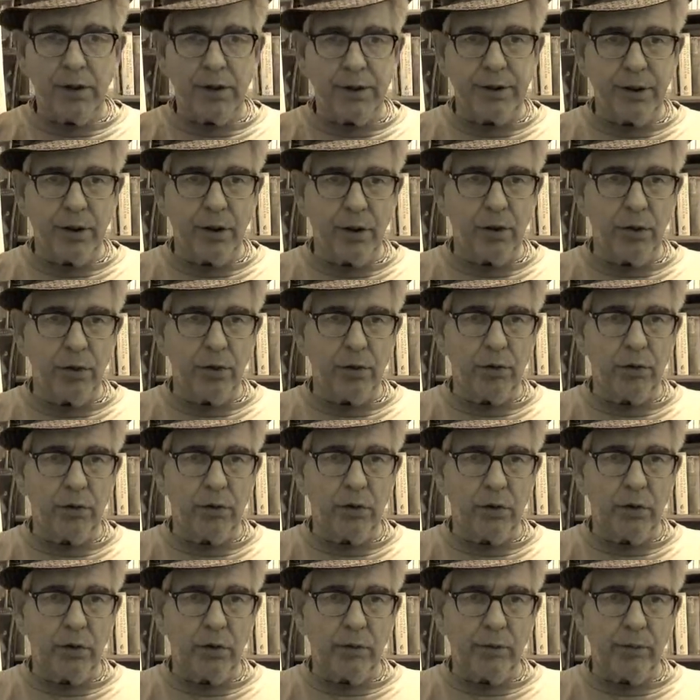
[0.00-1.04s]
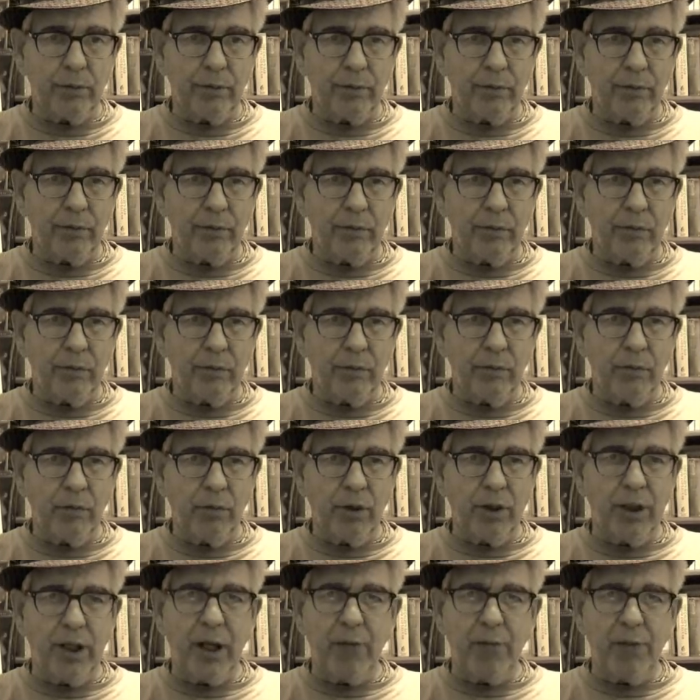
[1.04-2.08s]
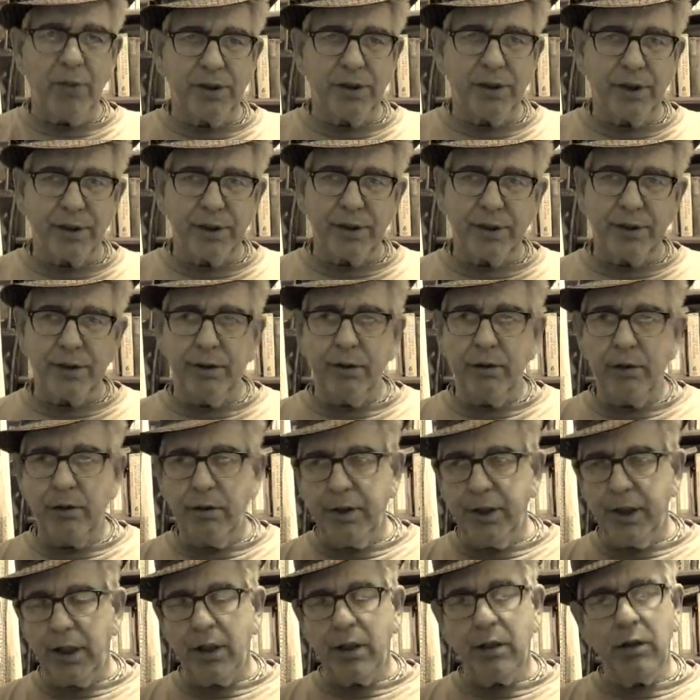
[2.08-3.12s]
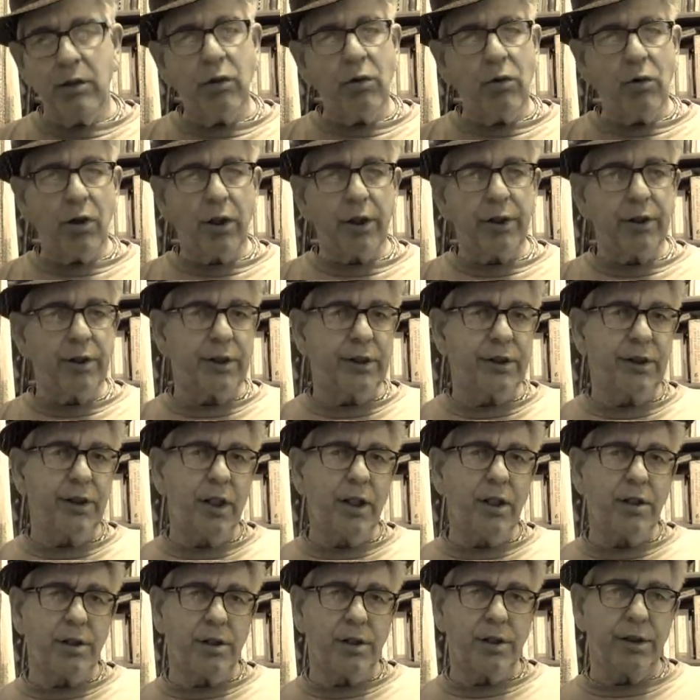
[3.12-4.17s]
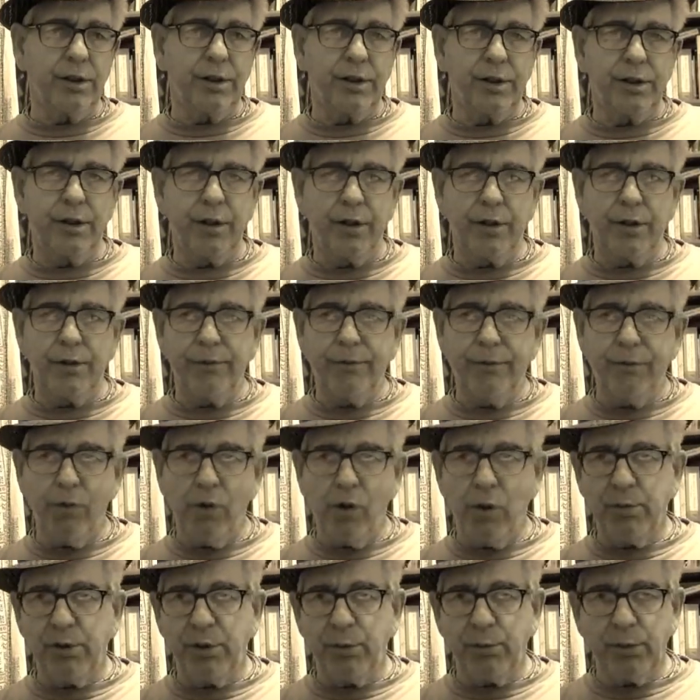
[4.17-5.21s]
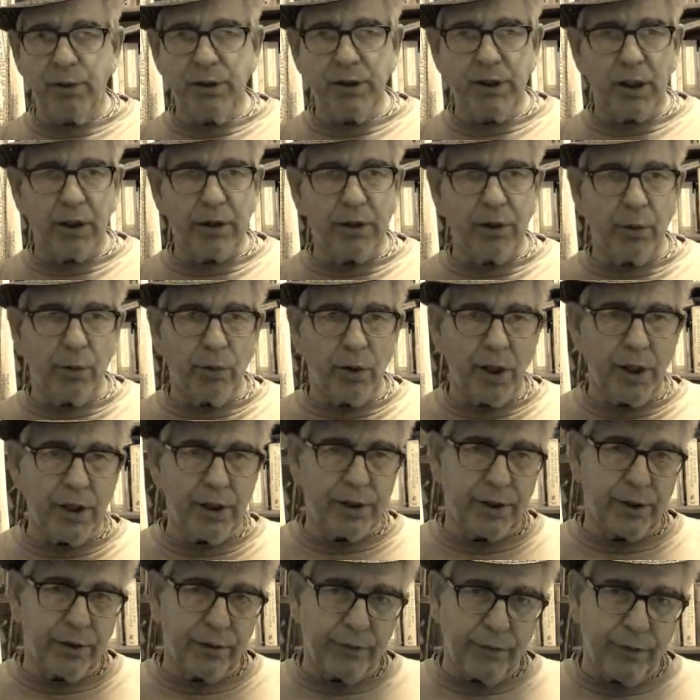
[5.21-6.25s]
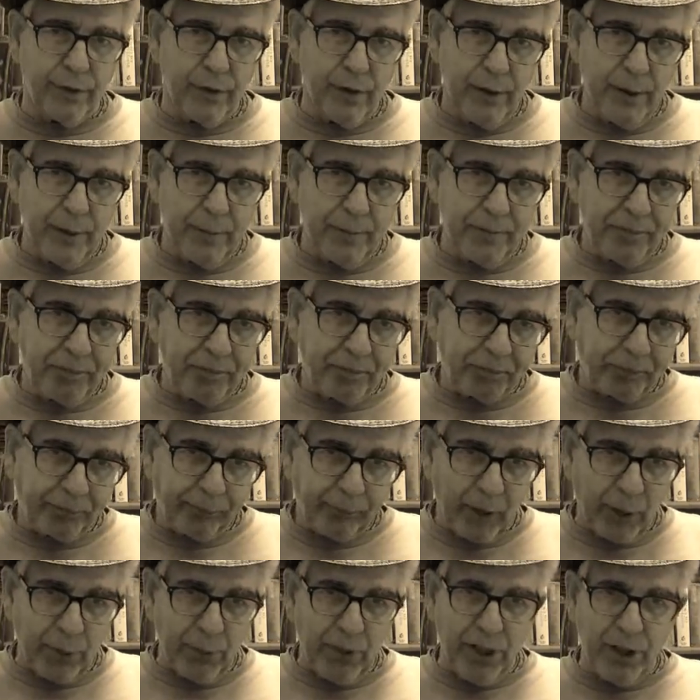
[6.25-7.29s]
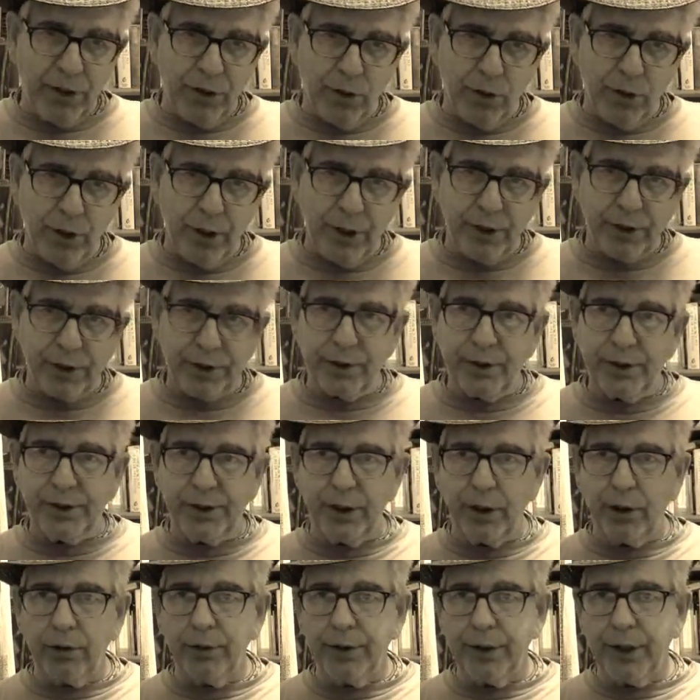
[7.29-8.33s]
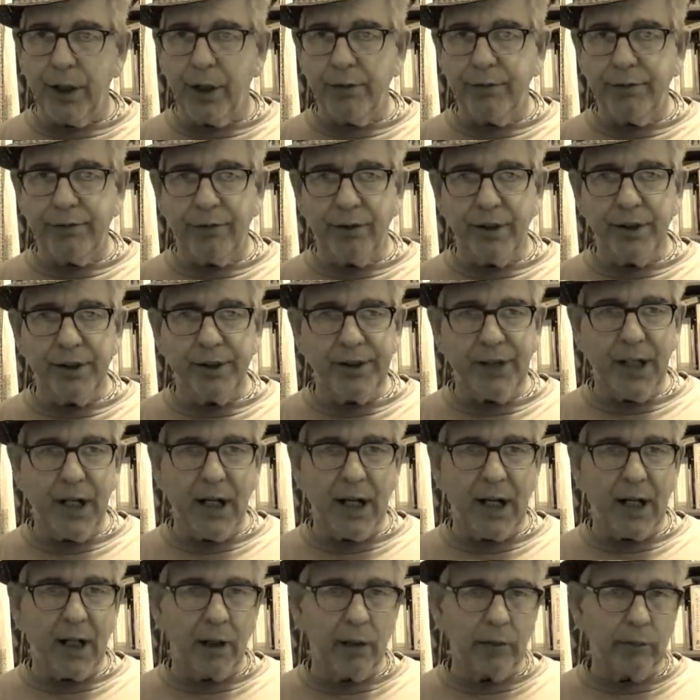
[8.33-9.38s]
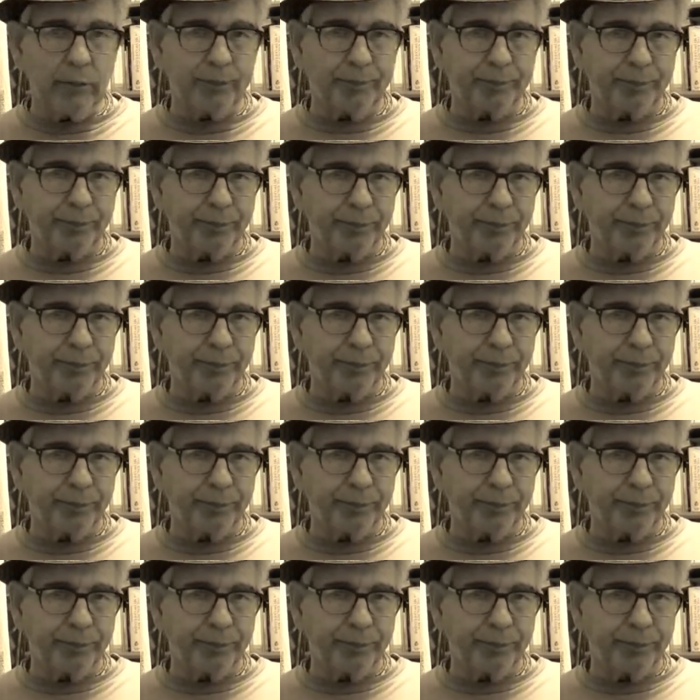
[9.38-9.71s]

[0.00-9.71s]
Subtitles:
So what happens is then organizations that are formed to protect the rights of minorities are singled out for attack.